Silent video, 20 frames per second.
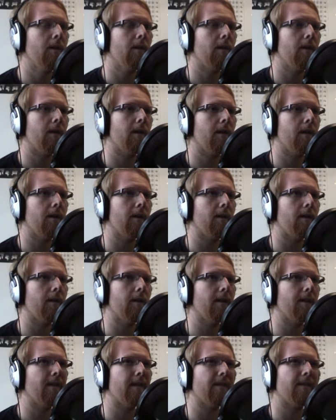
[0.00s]

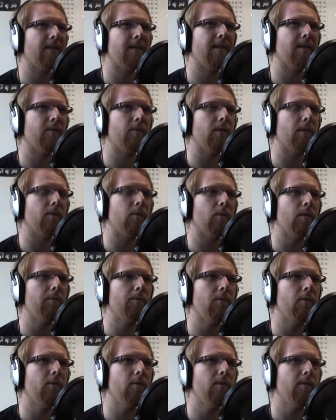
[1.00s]
Alright, and I think, what,
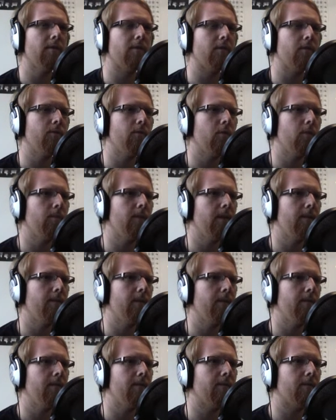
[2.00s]
one more? Two more
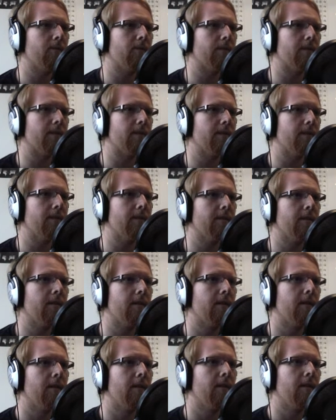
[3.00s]
maybe? We'll see.
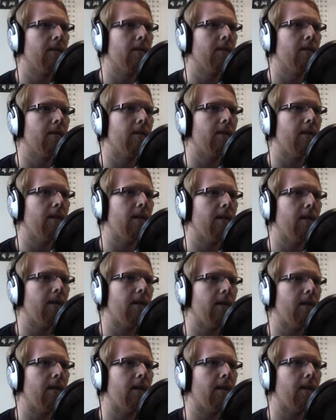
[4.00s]

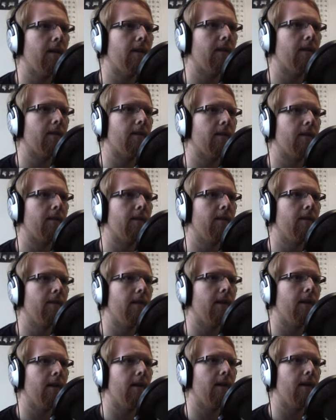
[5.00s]
And
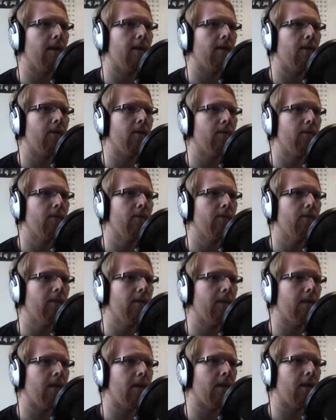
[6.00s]
down
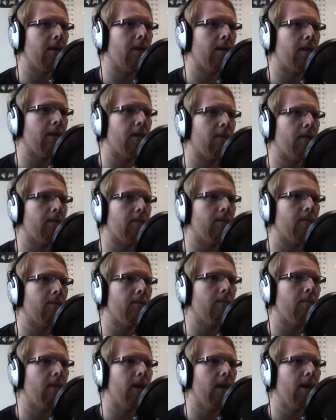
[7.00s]

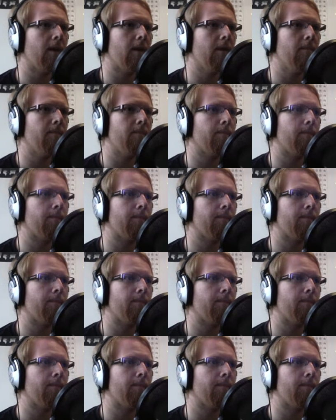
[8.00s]
and back up.